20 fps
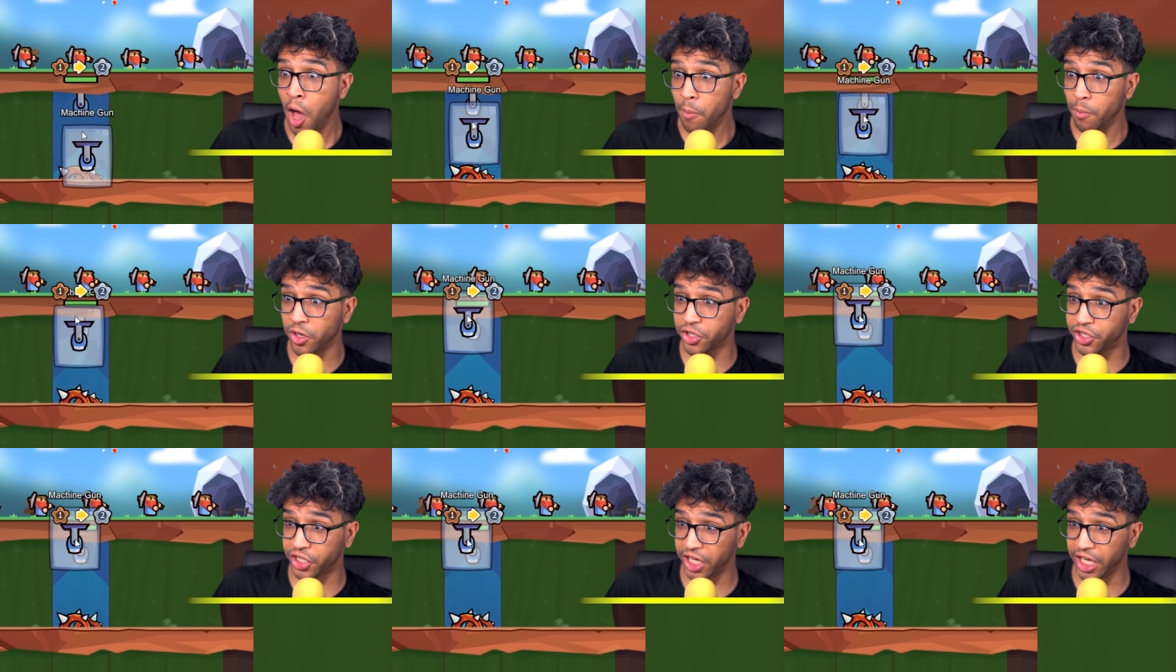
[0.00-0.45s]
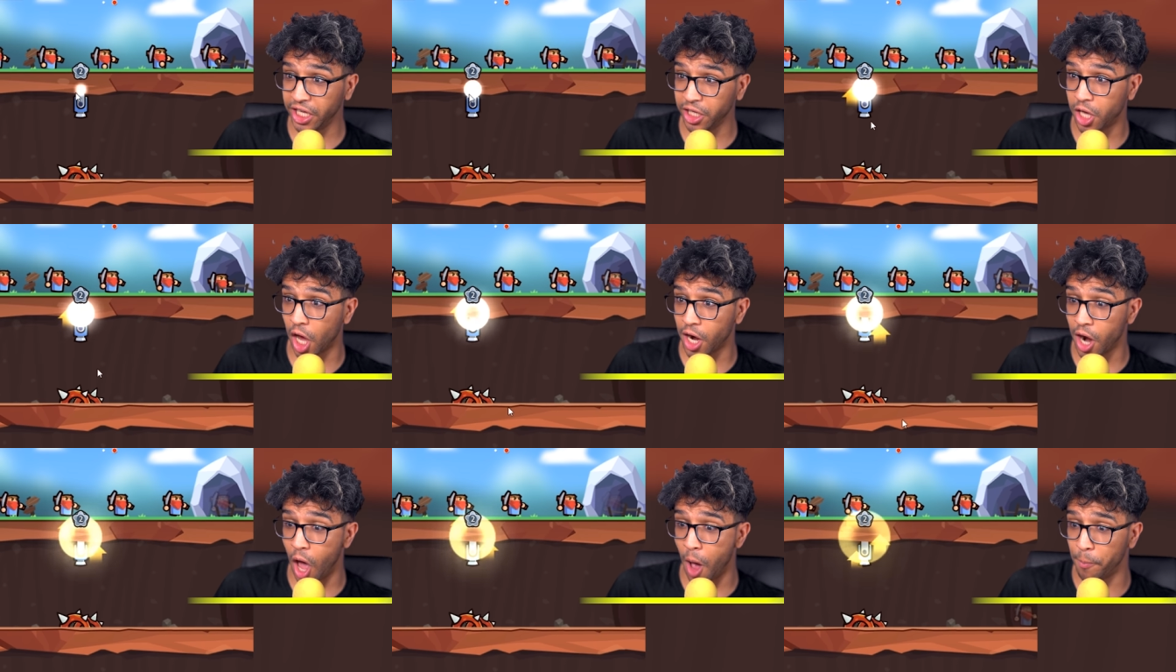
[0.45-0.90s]
machine
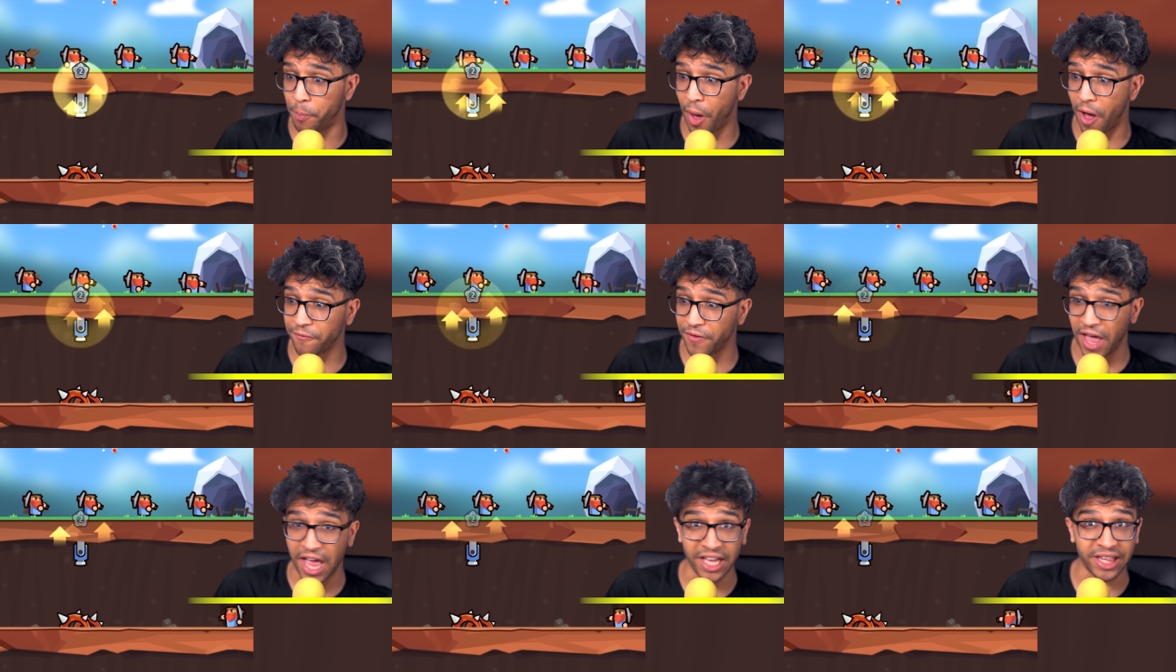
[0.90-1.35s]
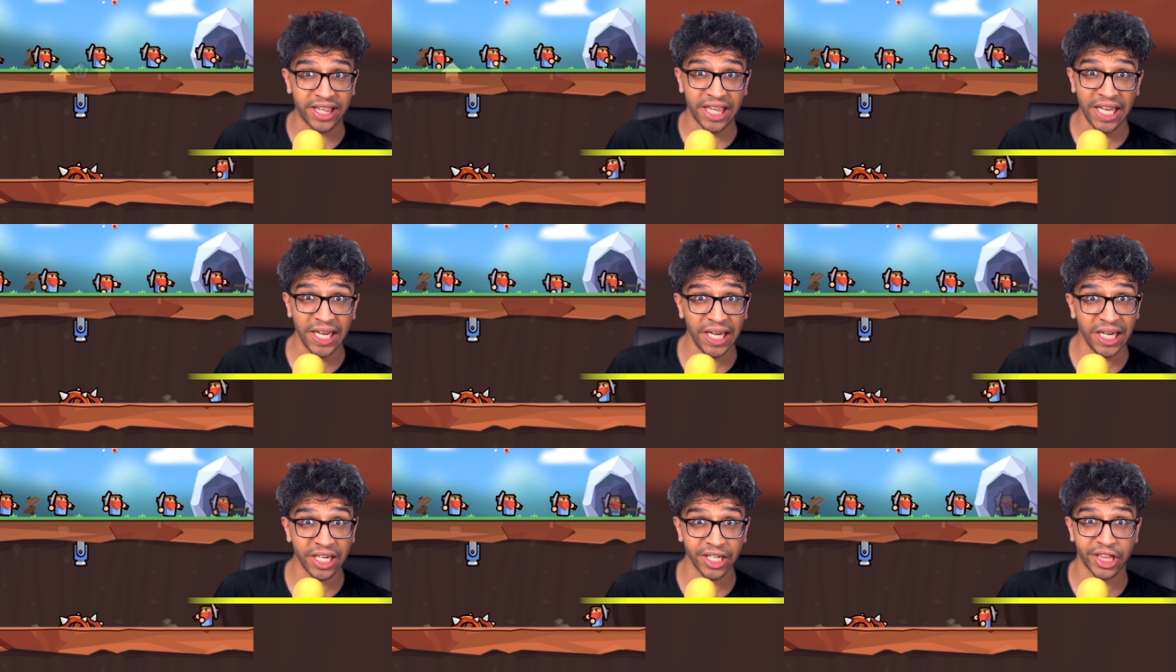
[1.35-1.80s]
gun above a
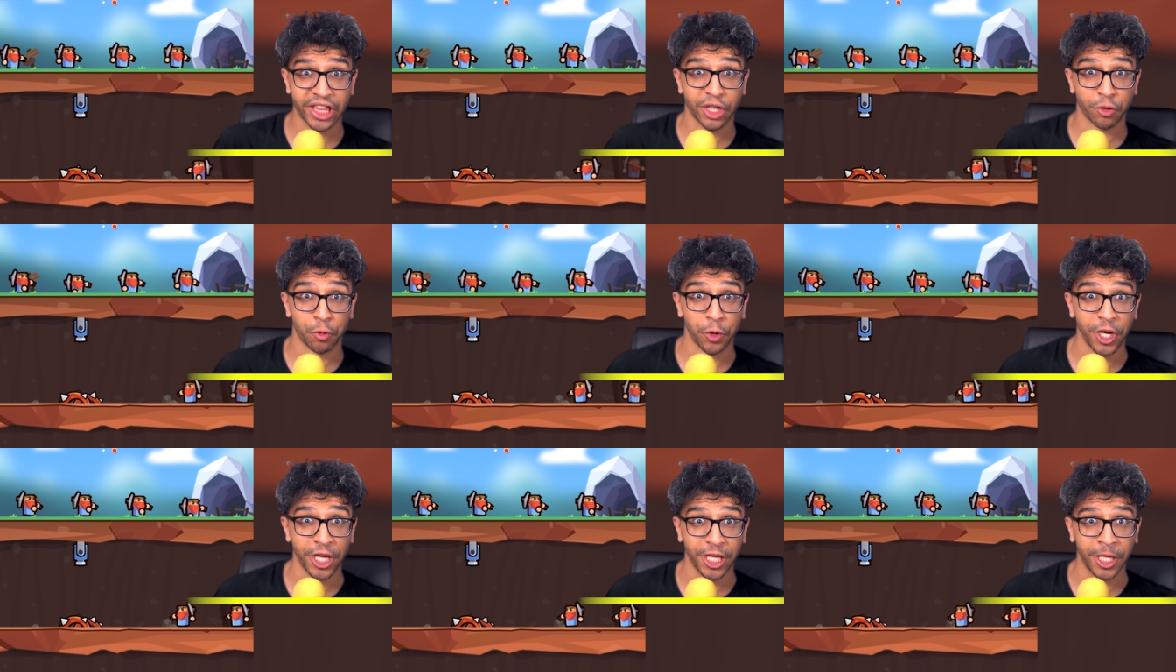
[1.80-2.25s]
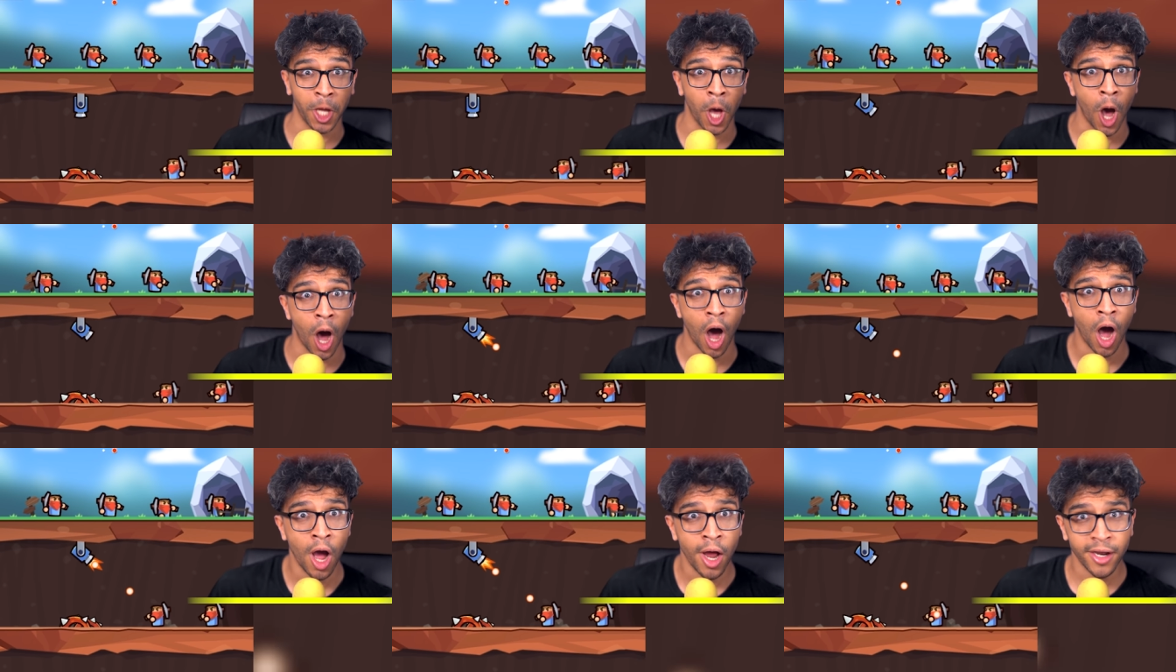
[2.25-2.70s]
tier three
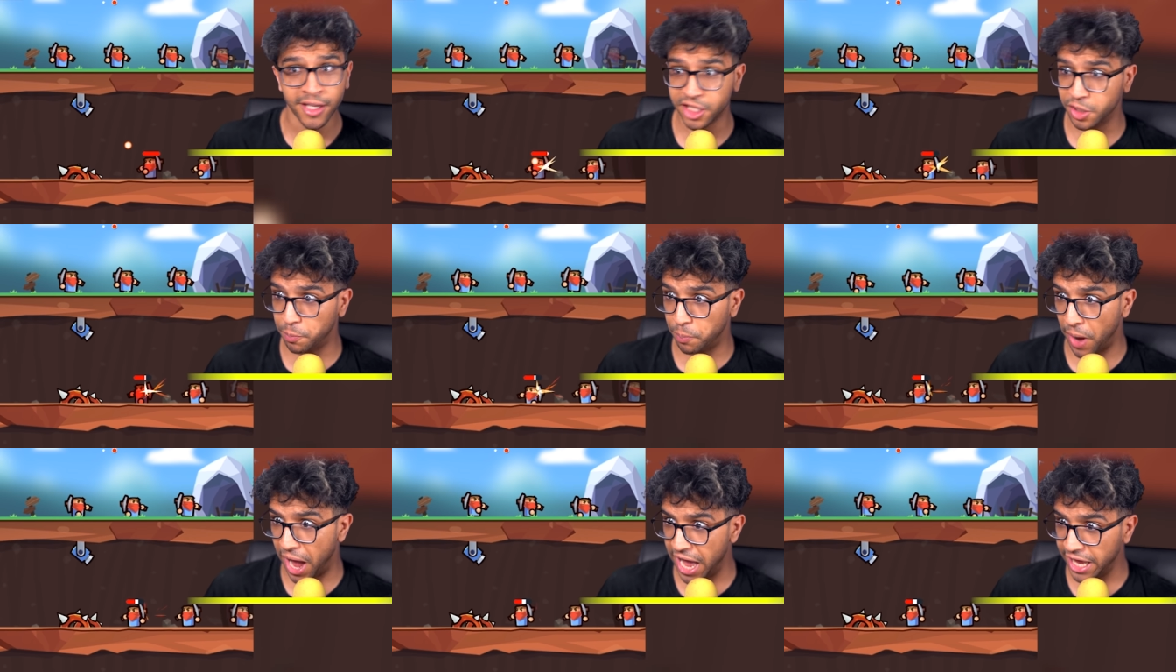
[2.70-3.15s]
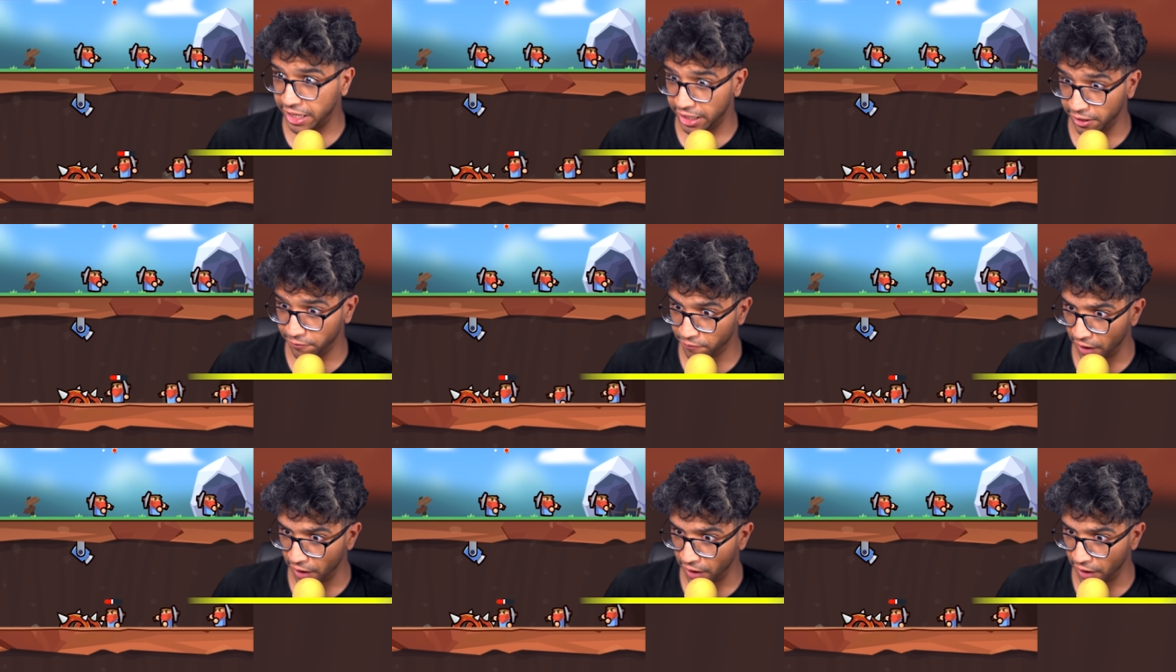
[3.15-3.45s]
spiky